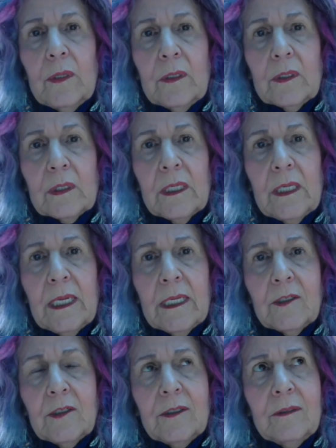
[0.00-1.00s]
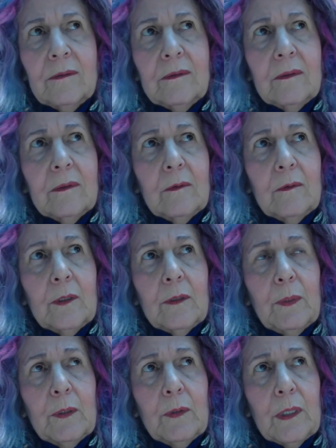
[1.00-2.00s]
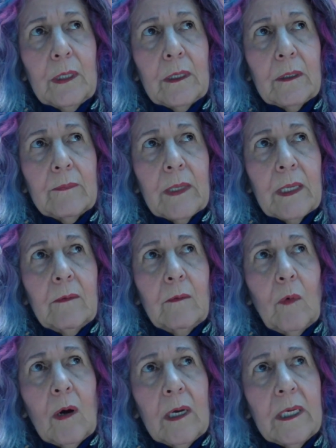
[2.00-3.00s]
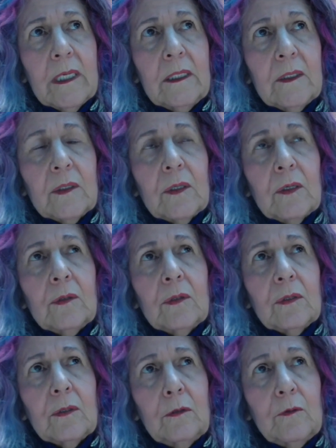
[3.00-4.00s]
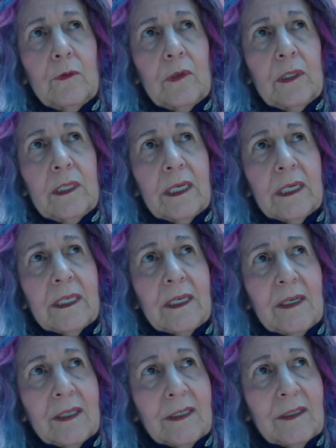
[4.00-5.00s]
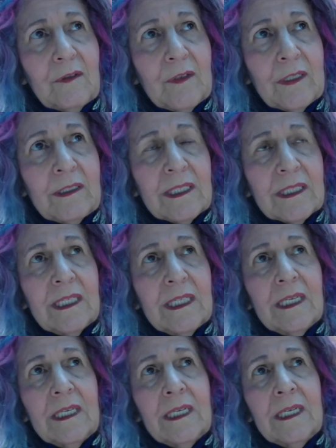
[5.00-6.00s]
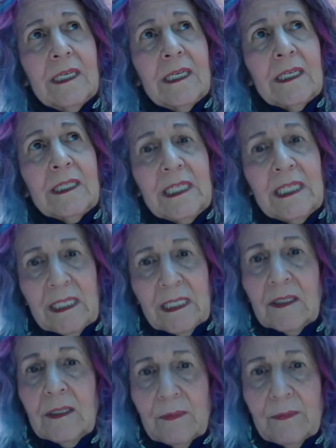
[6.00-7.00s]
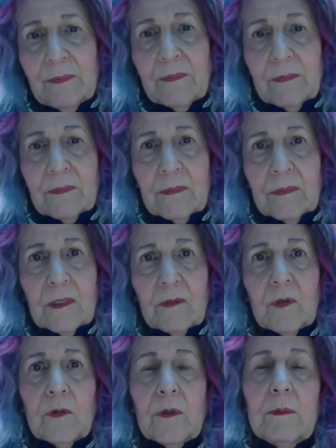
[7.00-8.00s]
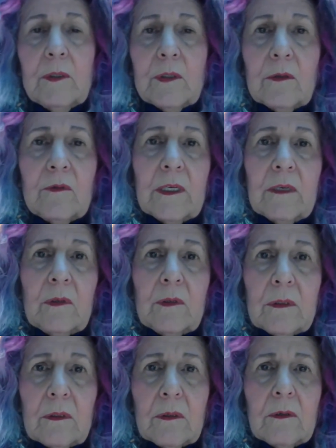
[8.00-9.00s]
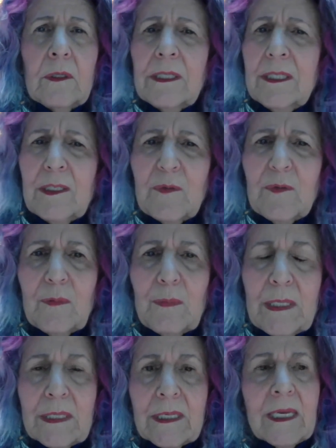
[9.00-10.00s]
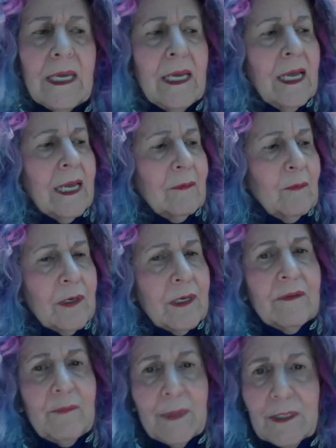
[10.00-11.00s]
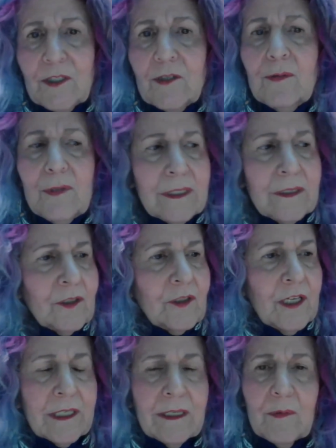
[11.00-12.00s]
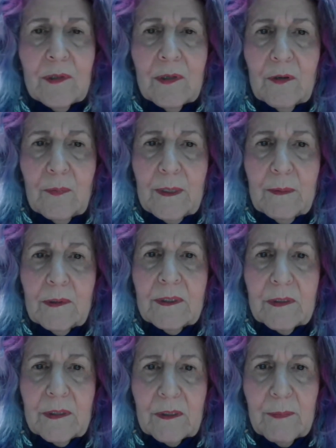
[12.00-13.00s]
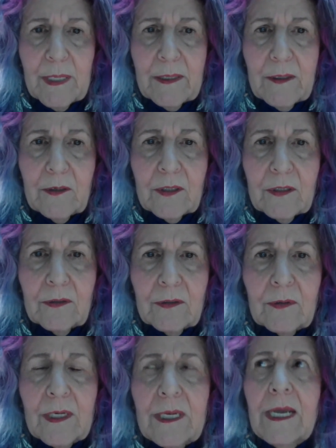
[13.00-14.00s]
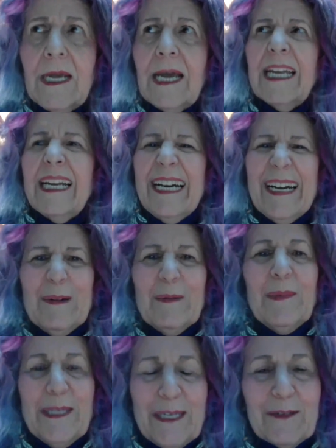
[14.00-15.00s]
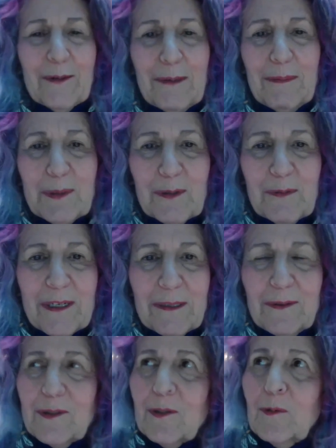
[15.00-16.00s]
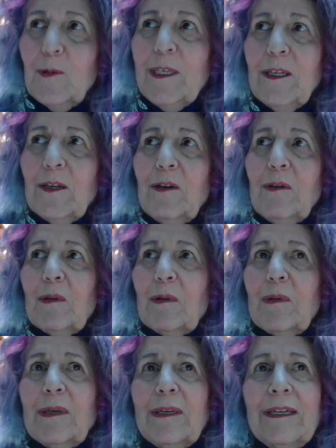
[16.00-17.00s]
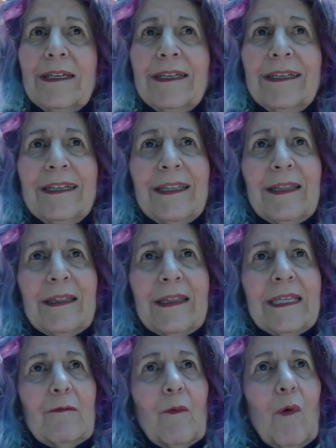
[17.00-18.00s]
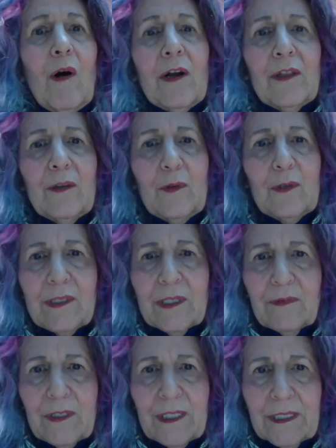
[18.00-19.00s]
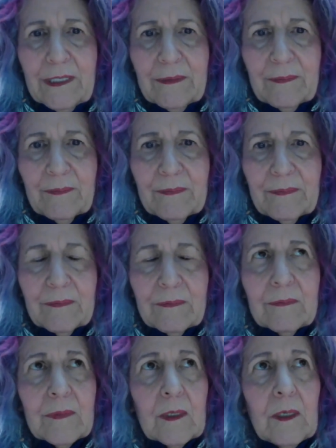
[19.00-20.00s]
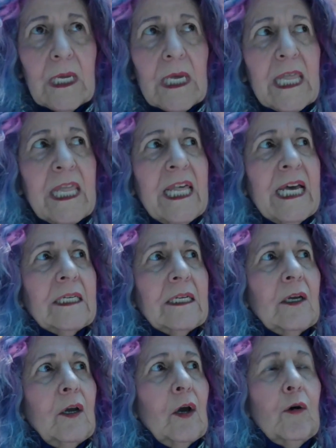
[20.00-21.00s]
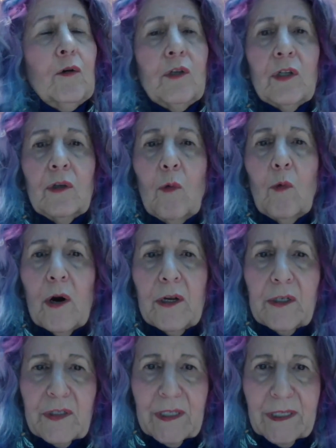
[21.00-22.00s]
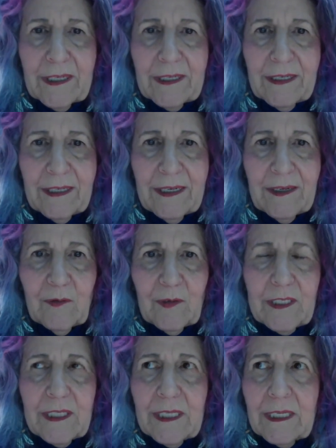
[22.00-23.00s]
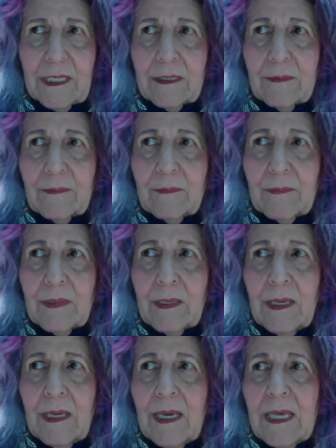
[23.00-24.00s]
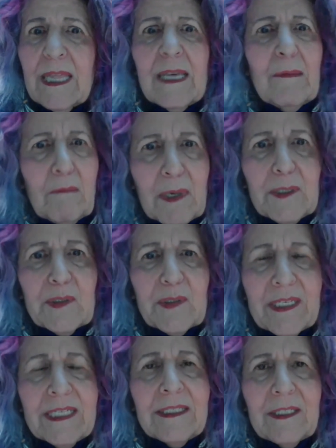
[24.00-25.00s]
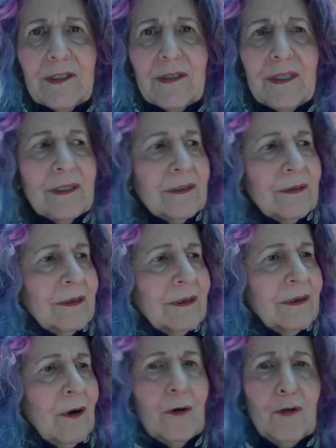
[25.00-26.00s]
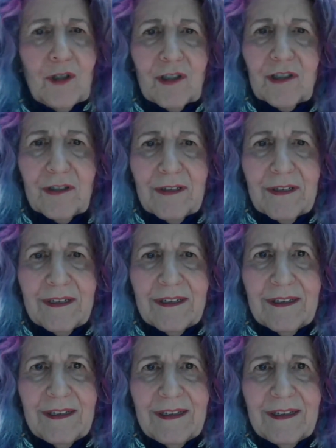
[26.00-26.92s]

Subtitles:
with this connection with beauty and why it is so soulfully and heartfelt a need for trauma survivors, or at least for me. And what I've been doing is checking with other people. Does this matter to you? And how many trauma survivors do we know that walk in the woods every day, that go to the waterside every day, that must get to the ocean